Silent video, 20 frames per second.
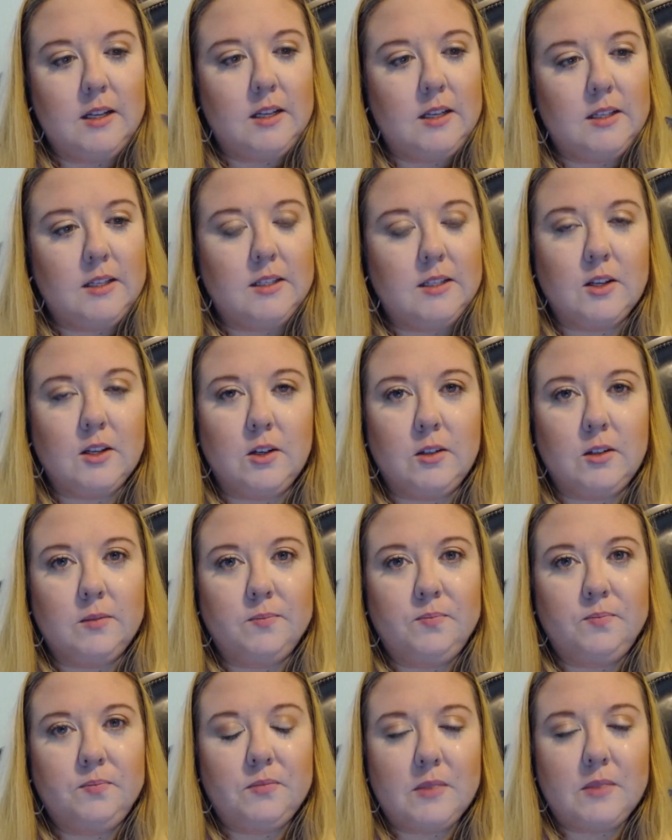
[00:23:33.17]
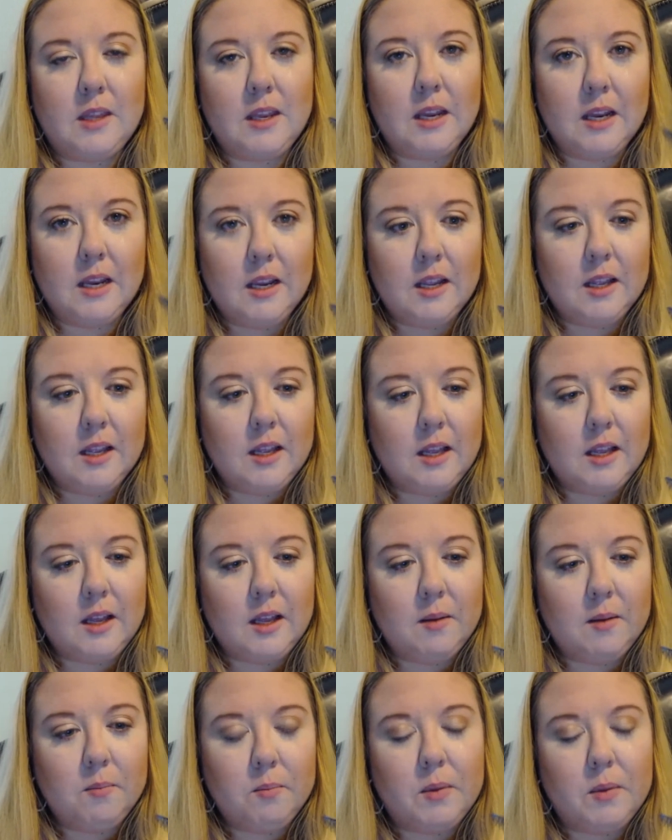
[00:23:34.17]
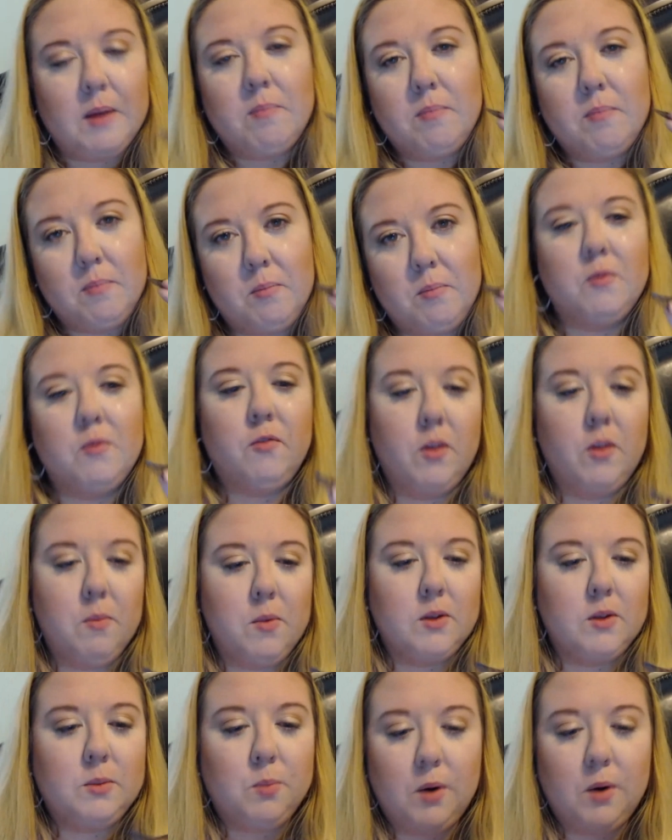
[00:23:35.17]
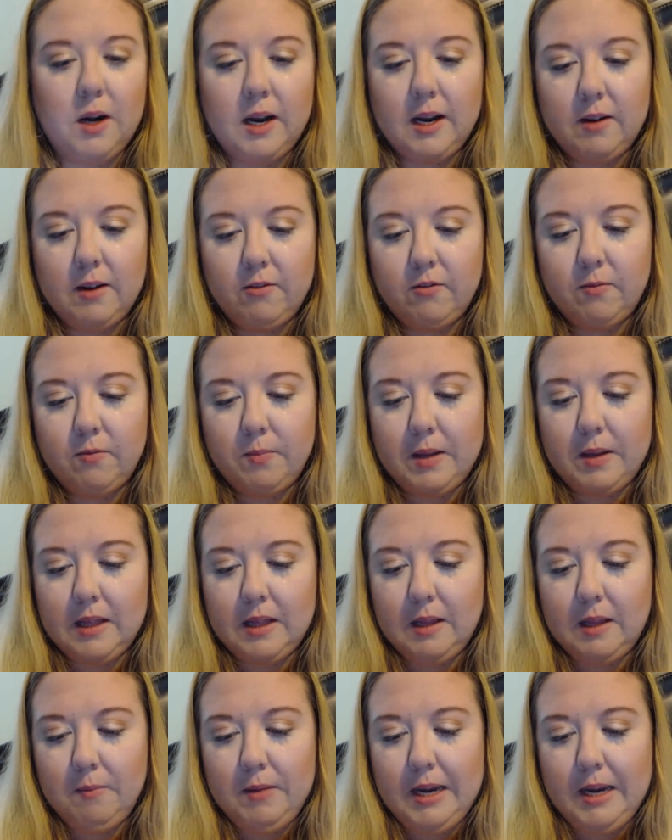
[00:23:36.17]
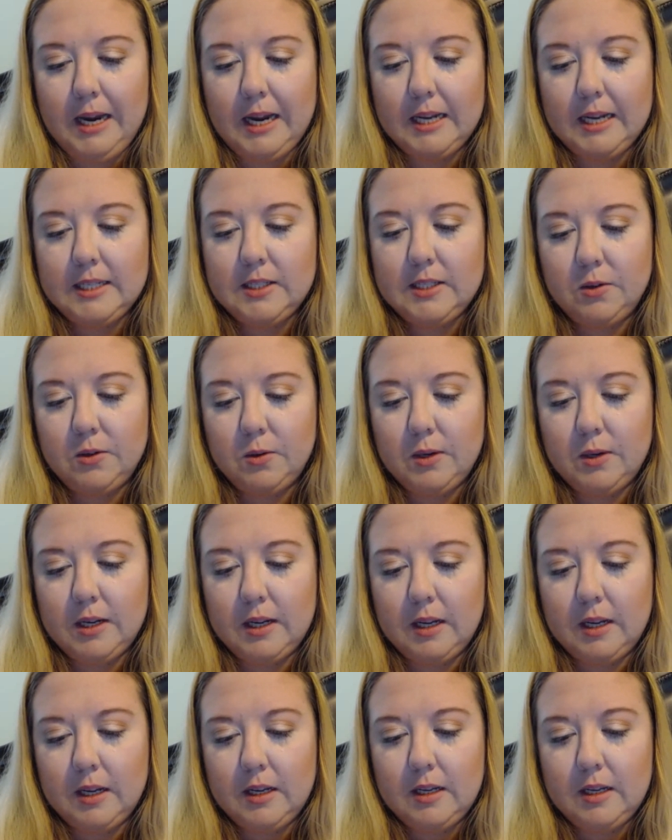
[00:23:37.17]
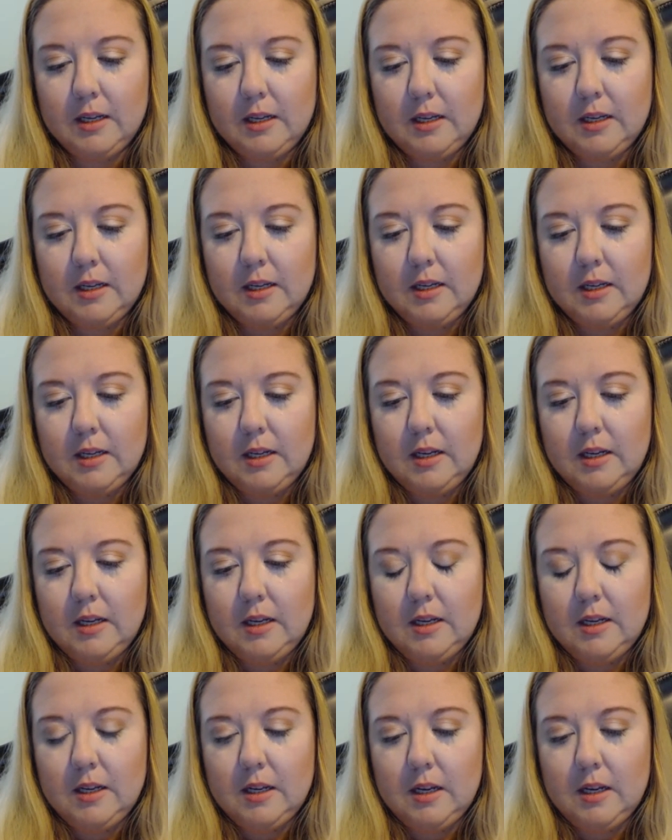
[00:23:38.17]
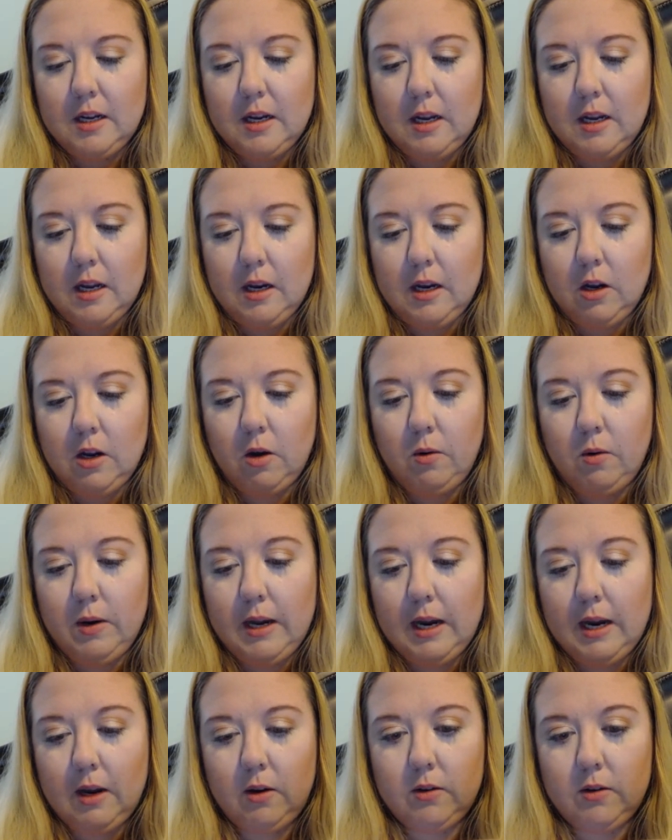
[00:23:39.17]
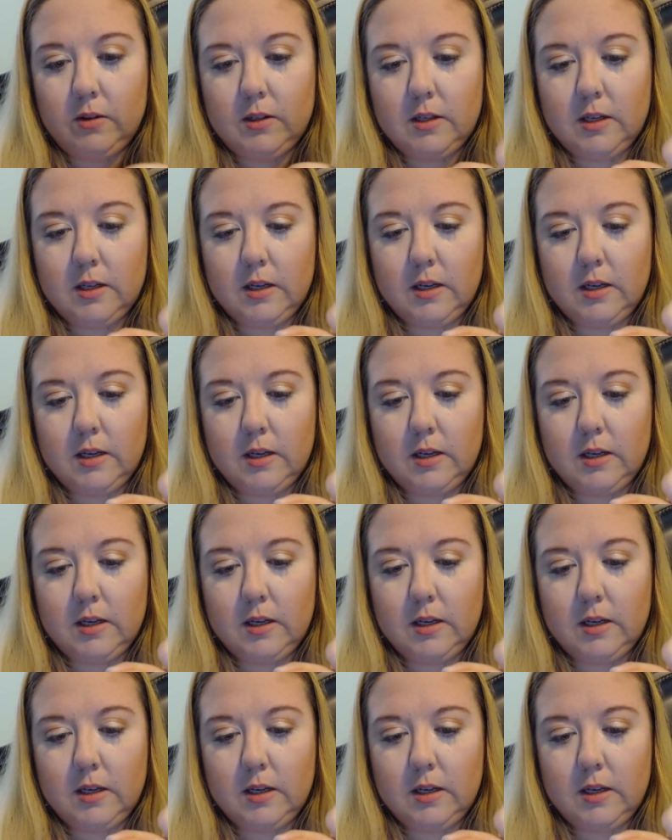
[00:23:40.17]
so, but for the most part, I've been limiting it to a going out